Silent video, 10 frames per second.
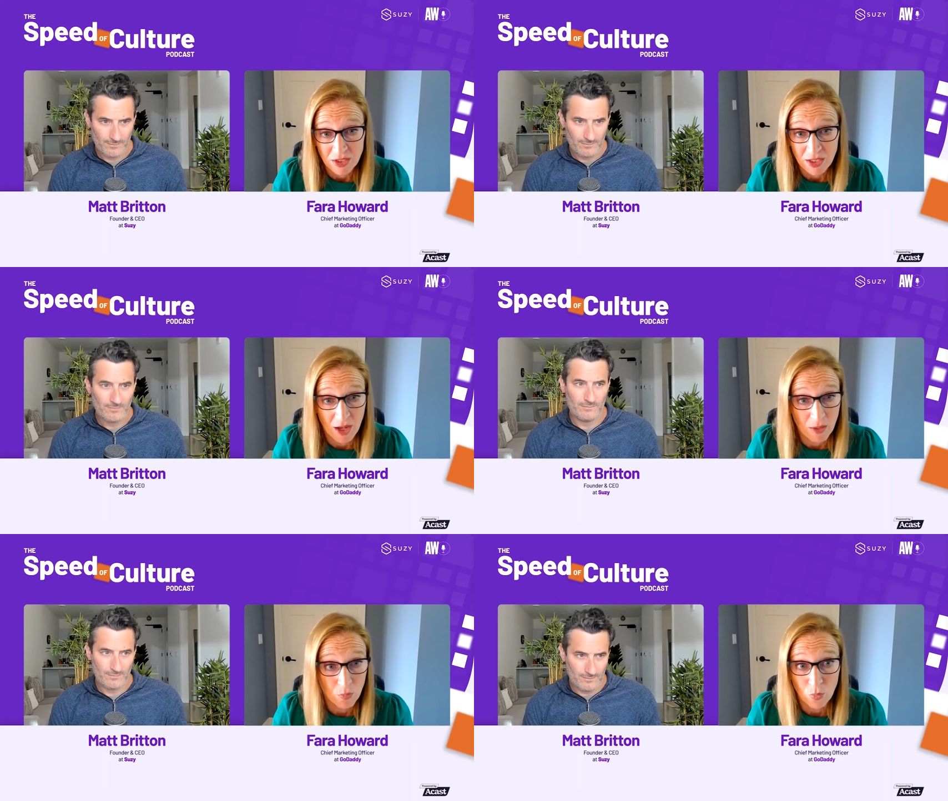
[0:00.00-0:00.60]

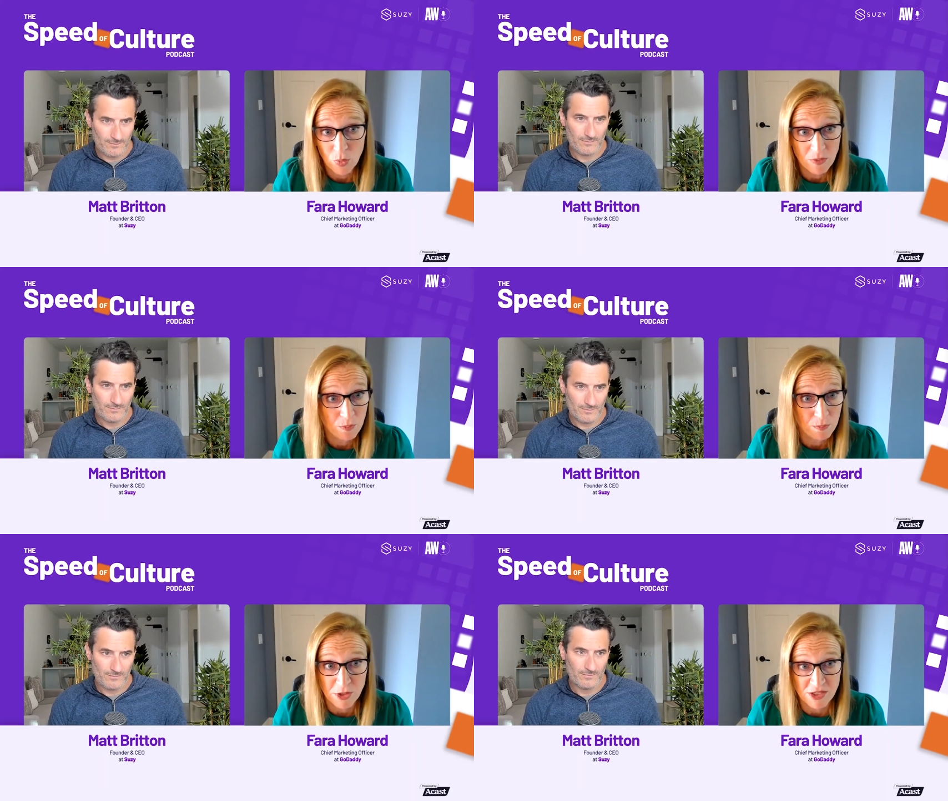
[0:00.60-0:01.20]
Speaker 1: um, we
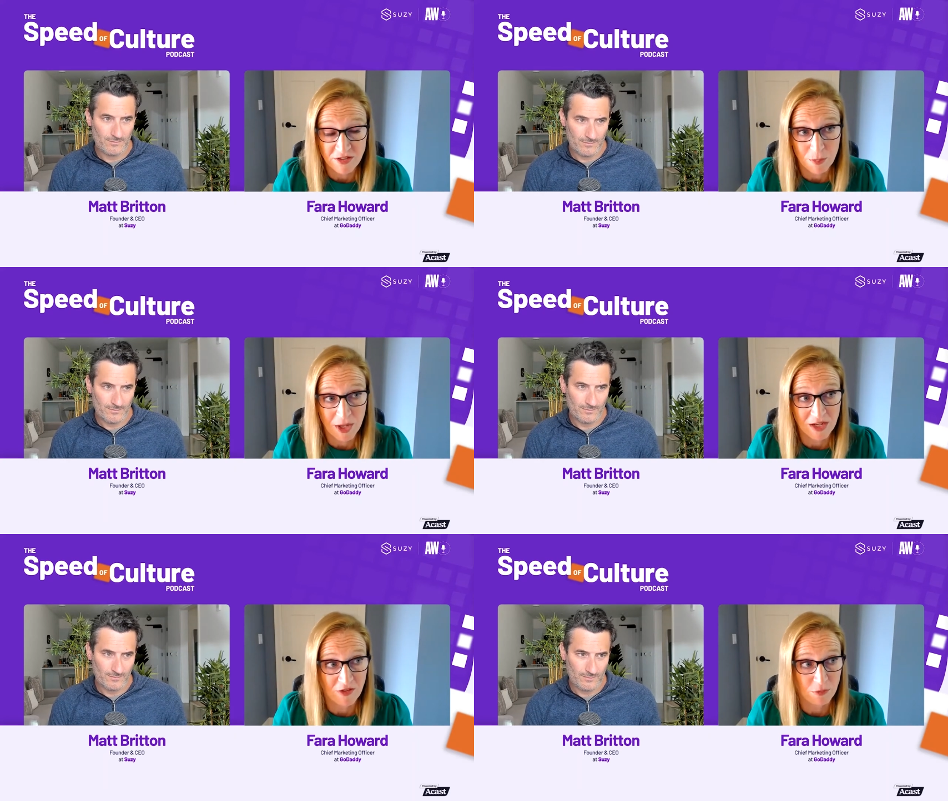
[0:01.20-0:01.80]

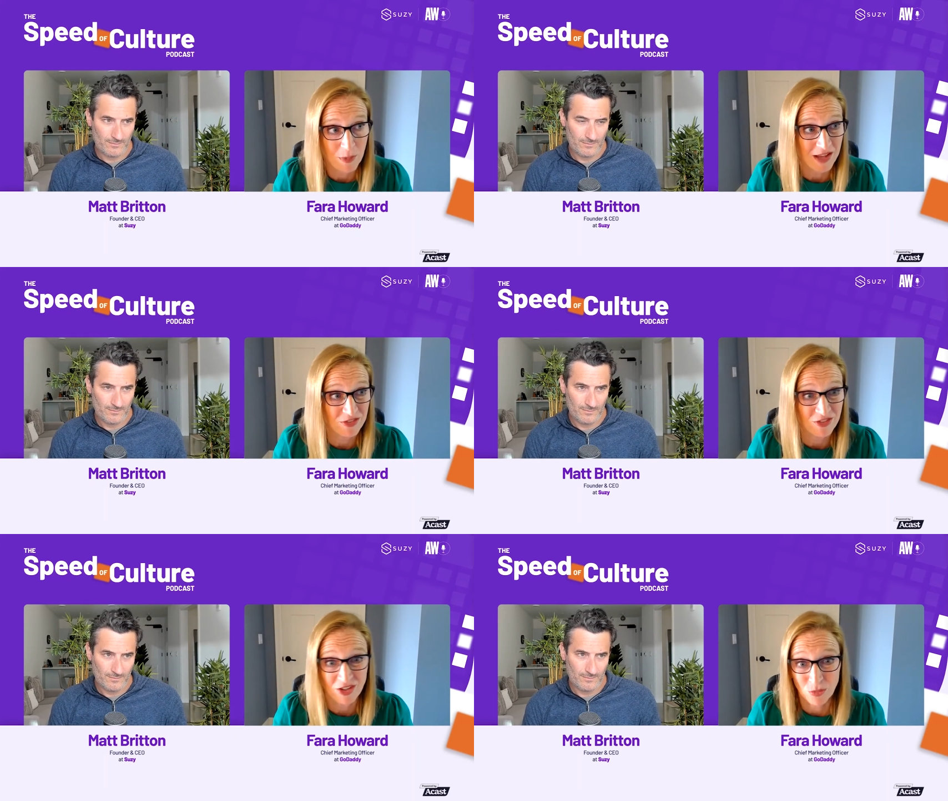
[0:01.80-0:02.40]
participated this past
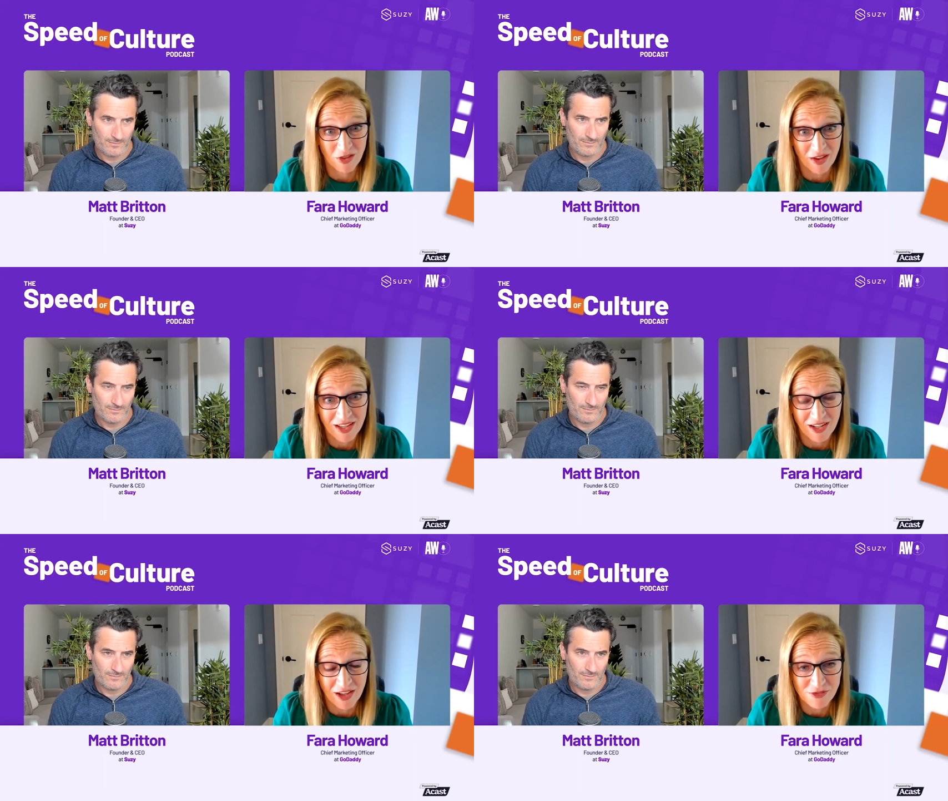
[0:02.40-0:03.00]
year and we're lucky
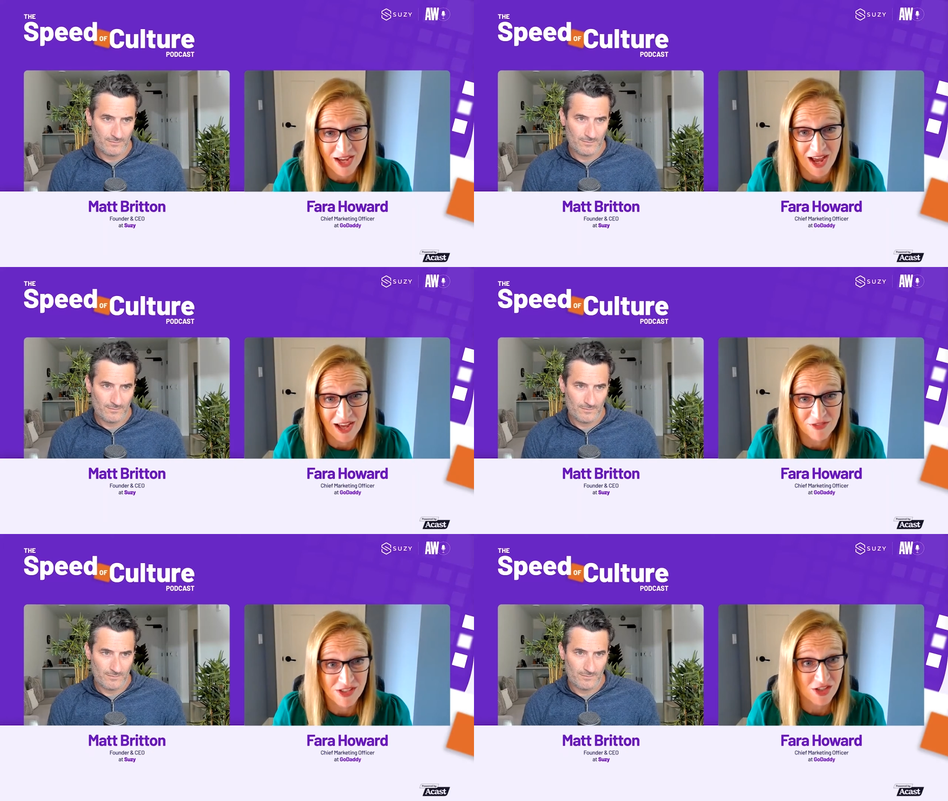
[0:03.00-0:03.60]
enough to
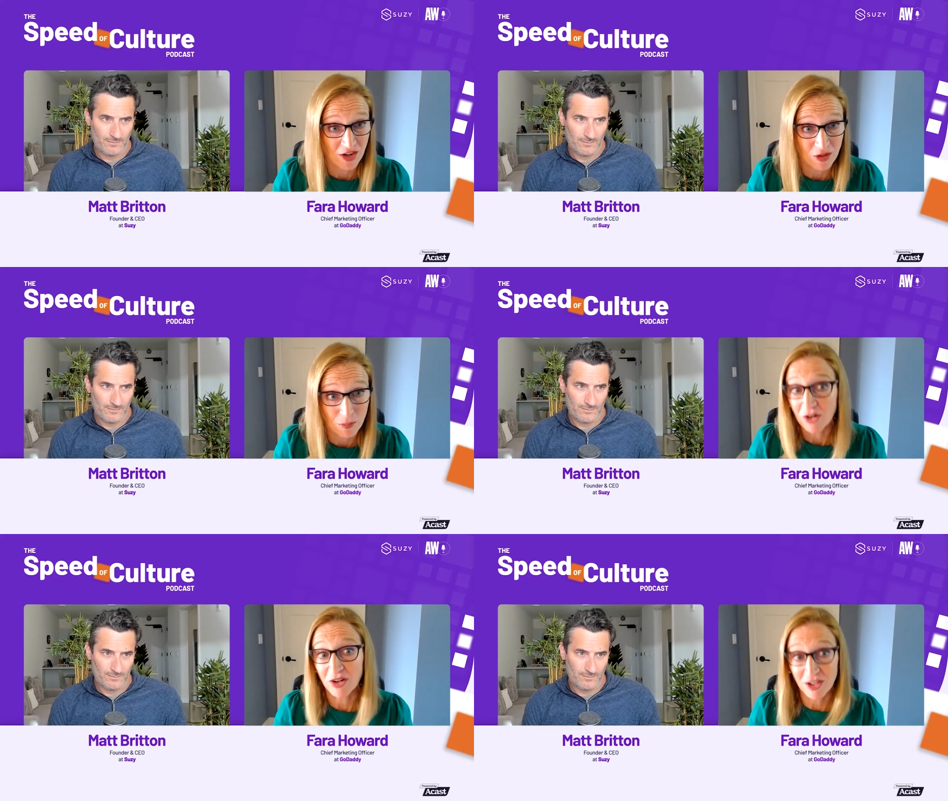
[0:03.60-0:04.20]
have a
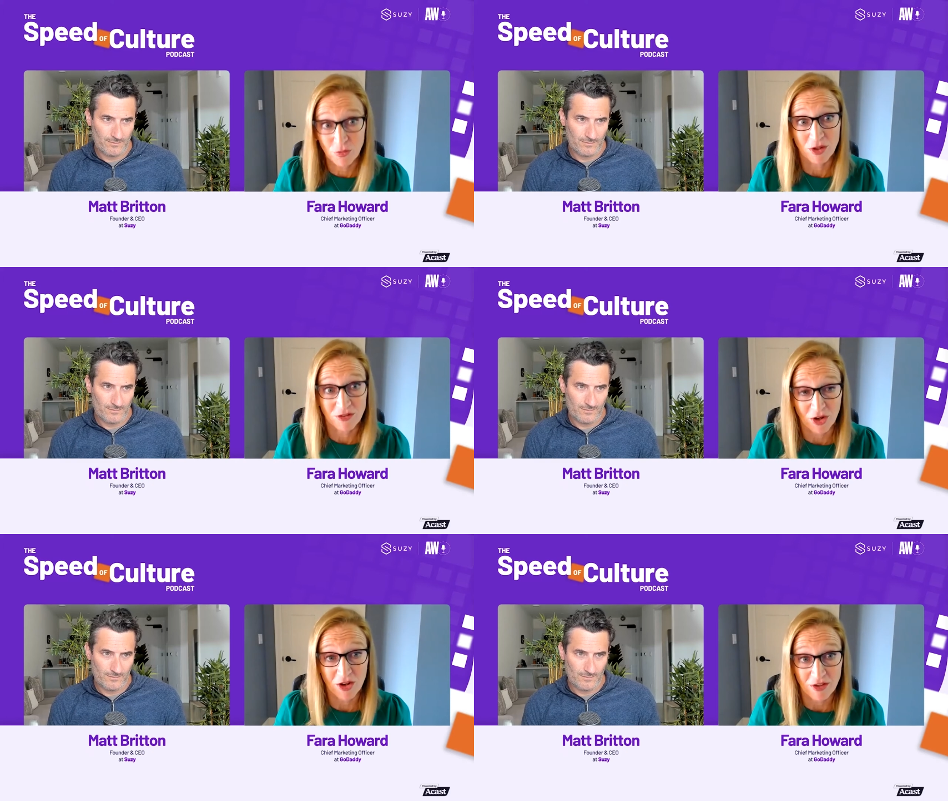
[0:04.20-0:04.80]
documentary of one of
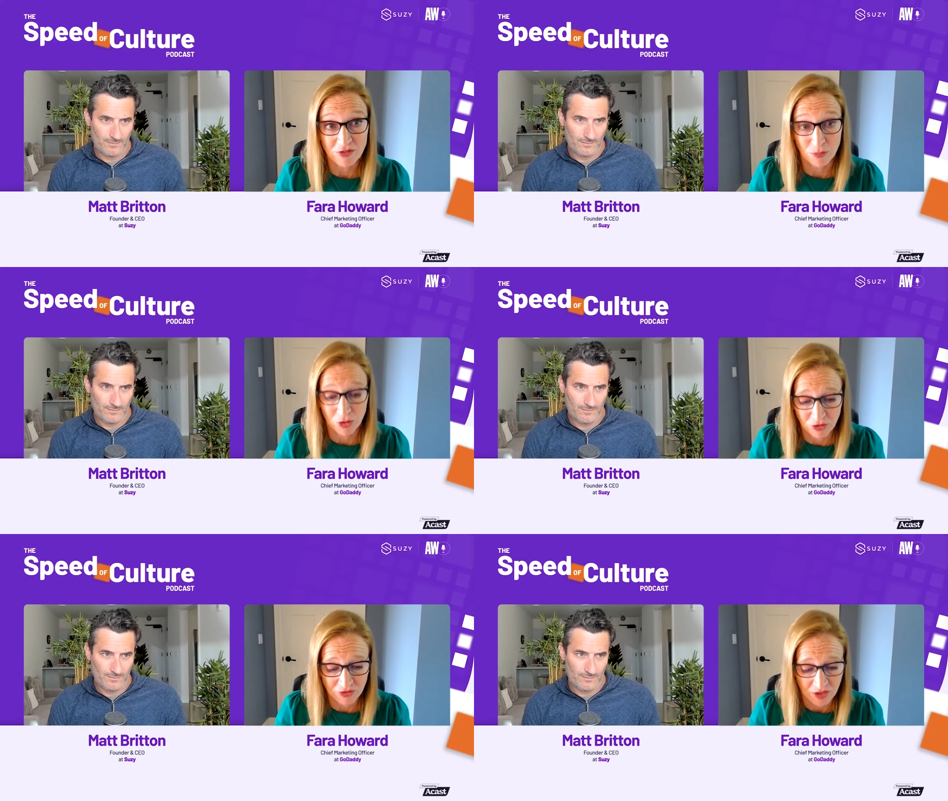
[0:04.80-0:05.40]
our
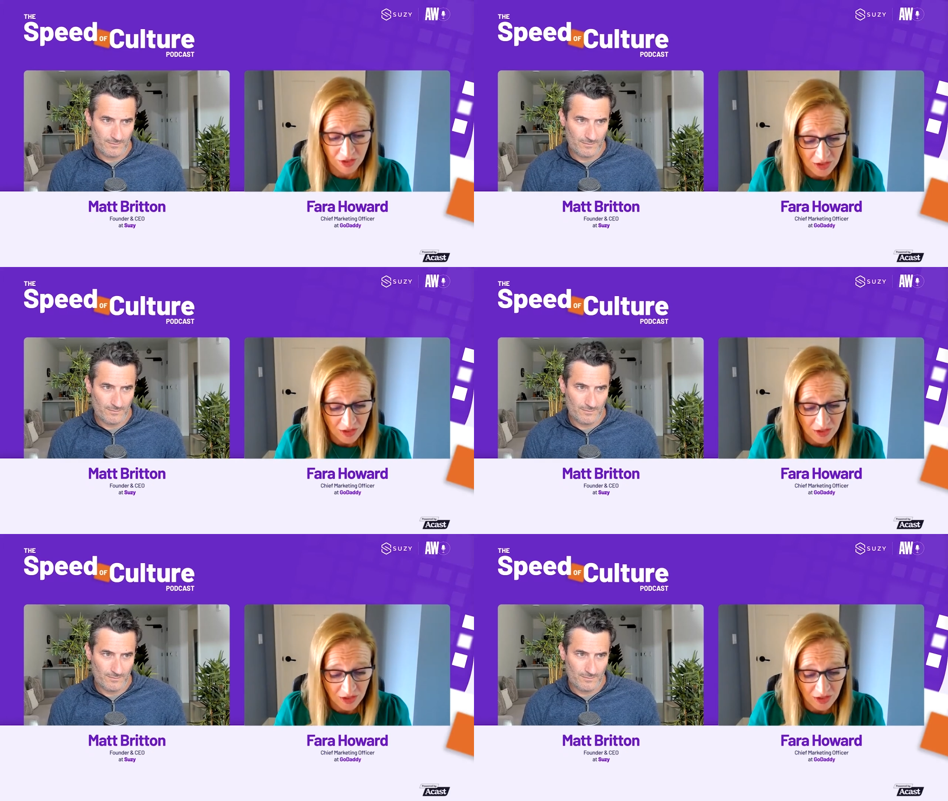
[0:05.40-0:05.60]
customers